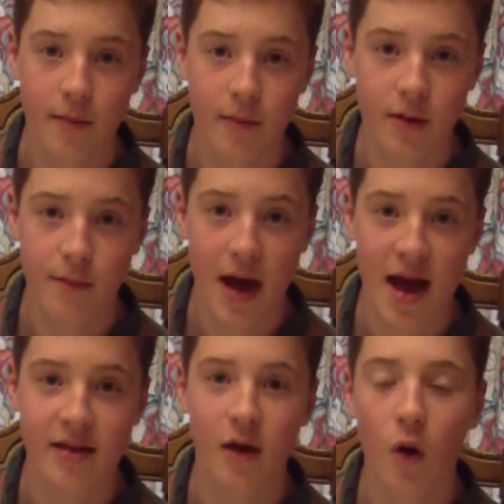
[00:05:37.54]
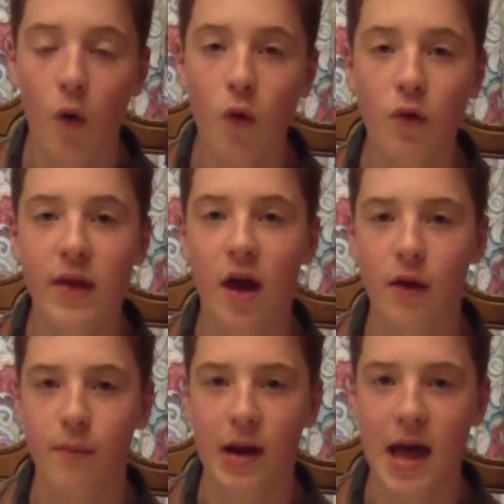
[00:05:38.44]
compared to all the
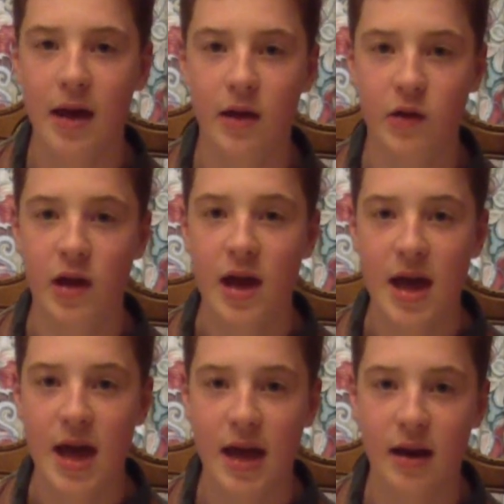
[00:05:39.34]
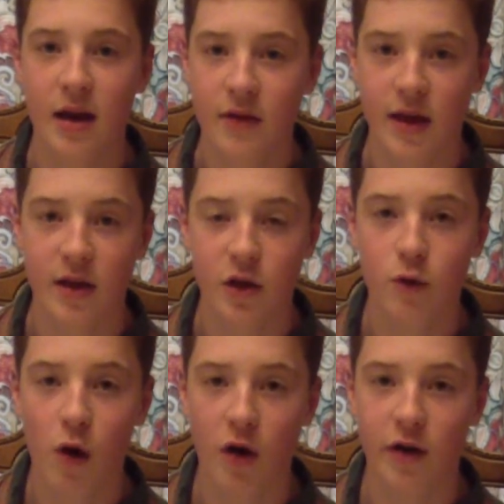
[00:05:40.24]
other players in this
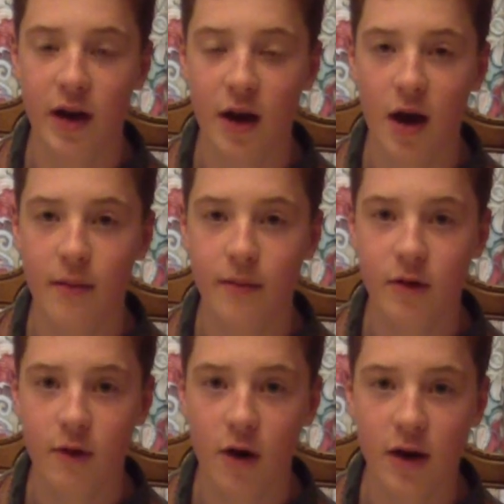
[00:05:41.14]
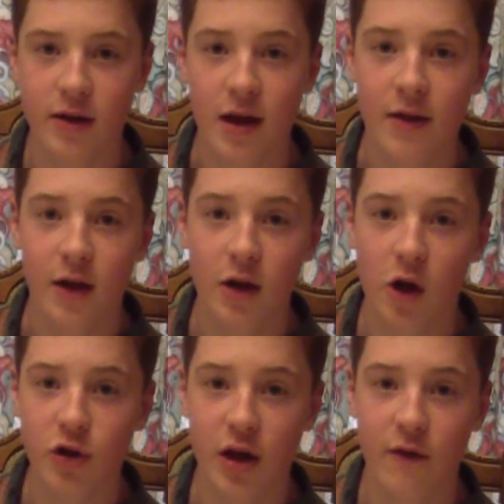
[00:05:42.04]
squad, and to be honest, the
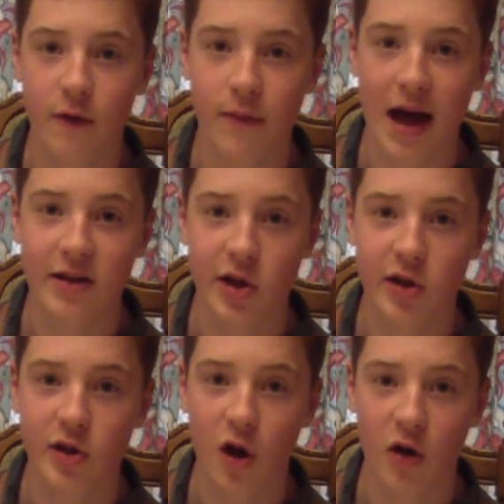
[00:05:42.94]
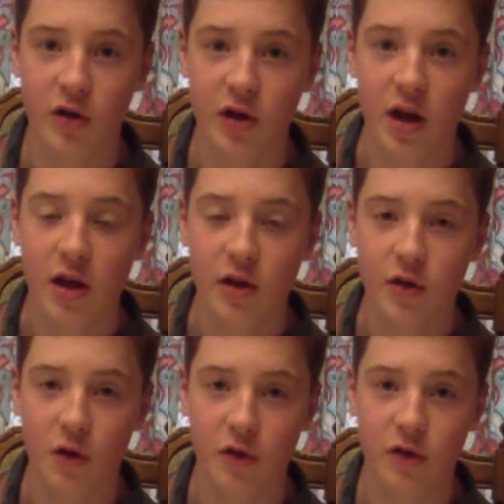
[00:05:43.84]
logic from that does not
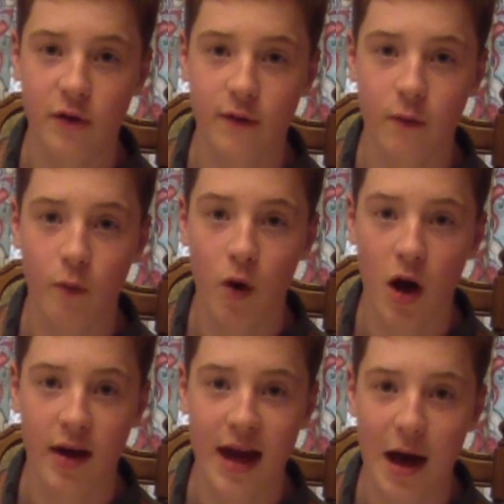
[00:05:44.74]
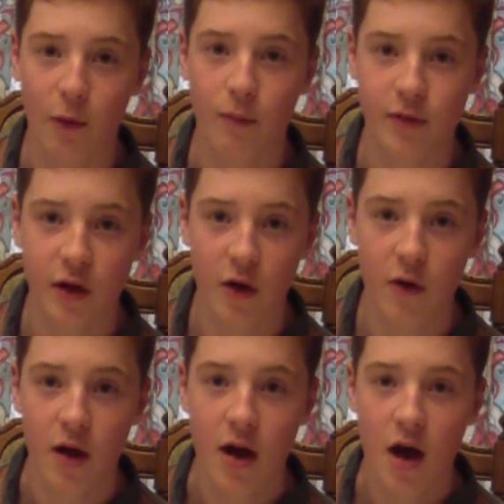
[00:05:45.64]
sort of work out.
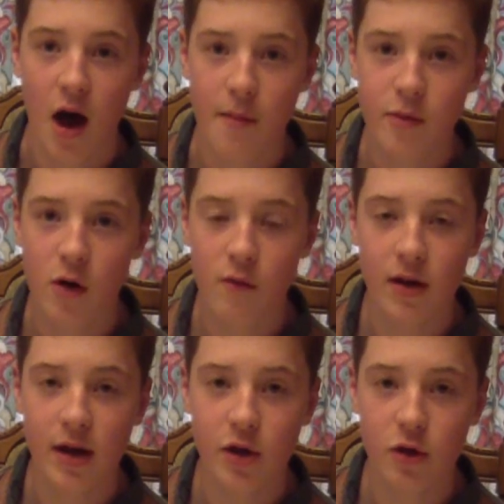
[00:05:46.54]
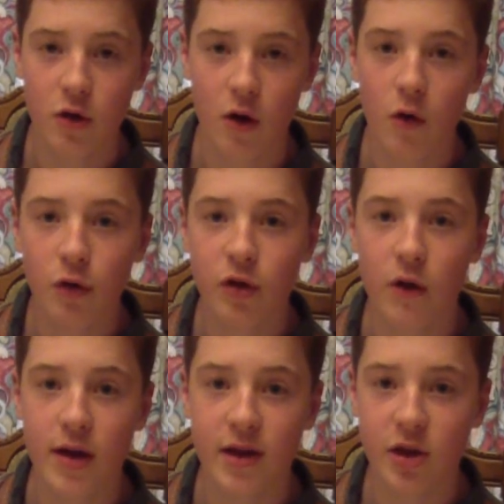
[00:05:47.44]
So I'm not really sure. Also,
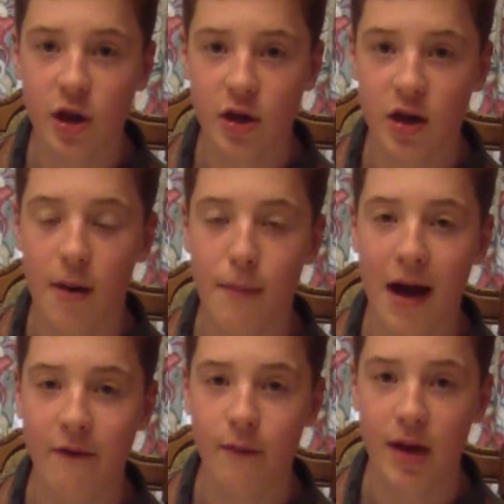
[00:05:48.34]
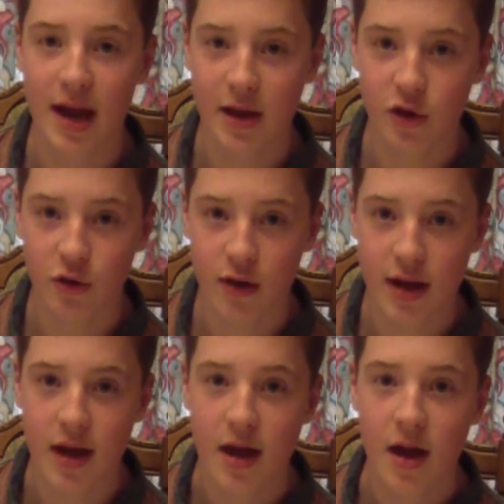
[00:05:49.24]
he's just come back from an
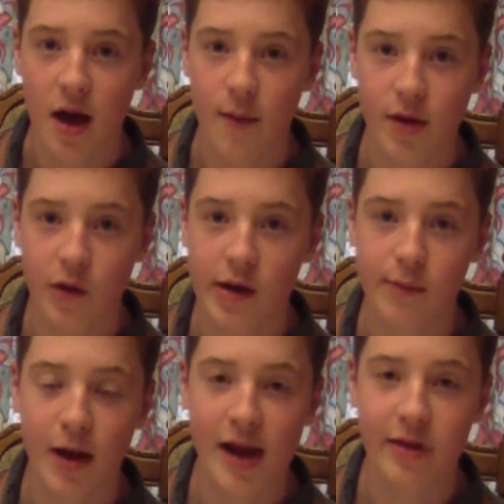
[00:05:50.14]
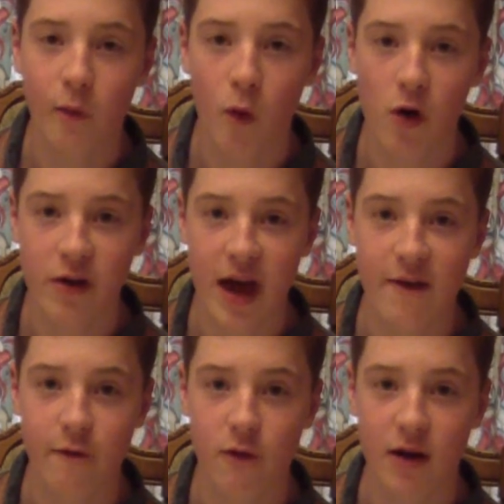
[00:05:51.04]
injury. He'd only played the one
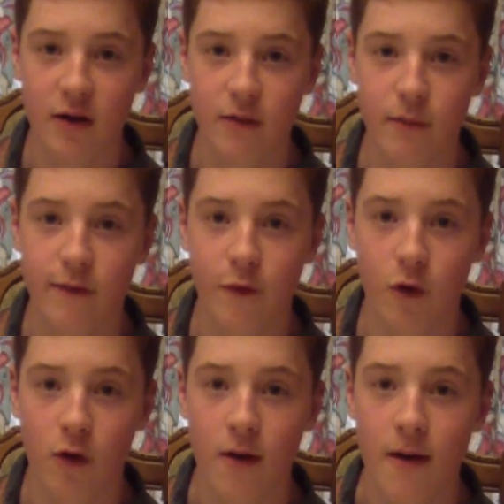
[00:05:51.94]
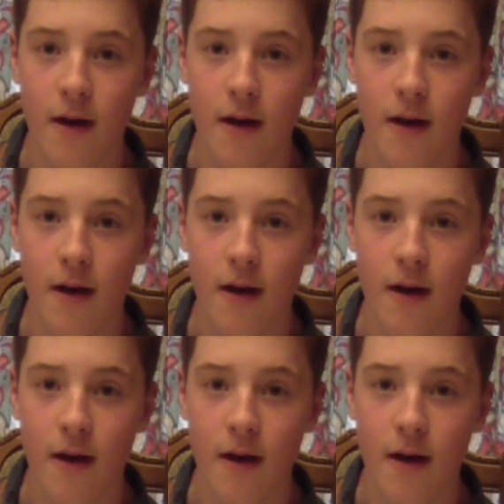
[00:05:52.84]
game for England before